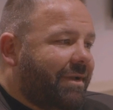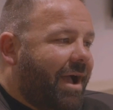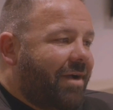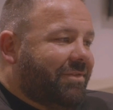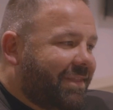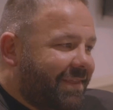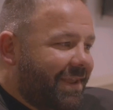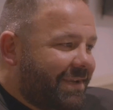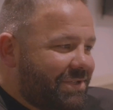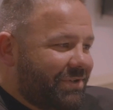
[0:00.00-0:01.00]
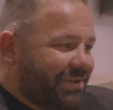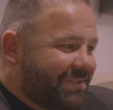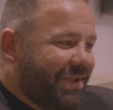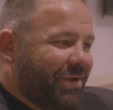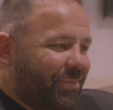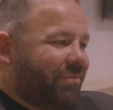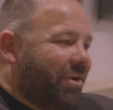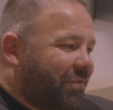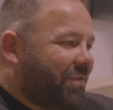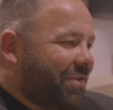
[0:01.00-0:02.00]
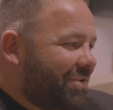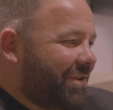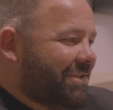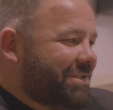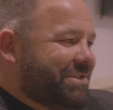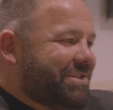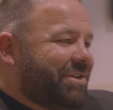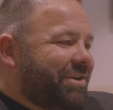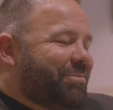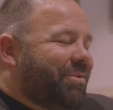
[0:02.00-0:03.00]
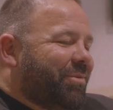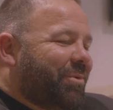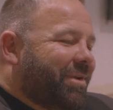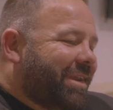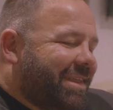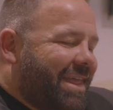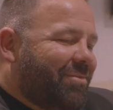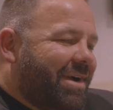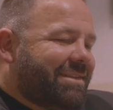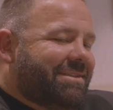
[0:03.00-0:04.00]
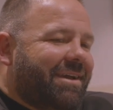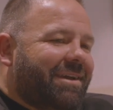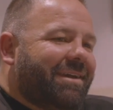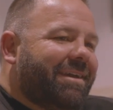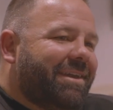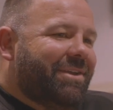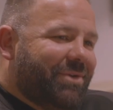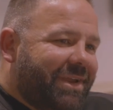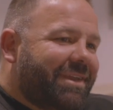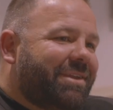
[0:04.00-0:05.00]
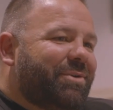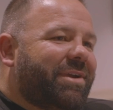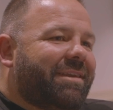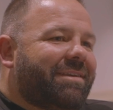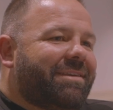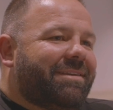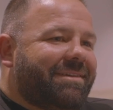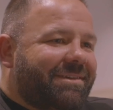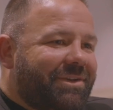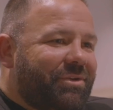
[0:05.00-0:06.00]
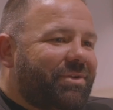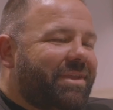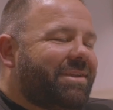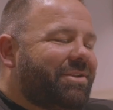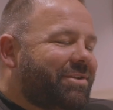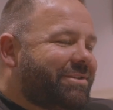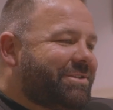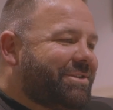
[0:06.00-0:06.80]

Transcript: After the next news, we've got a few newses to do before we get to that one. So you'll get the news.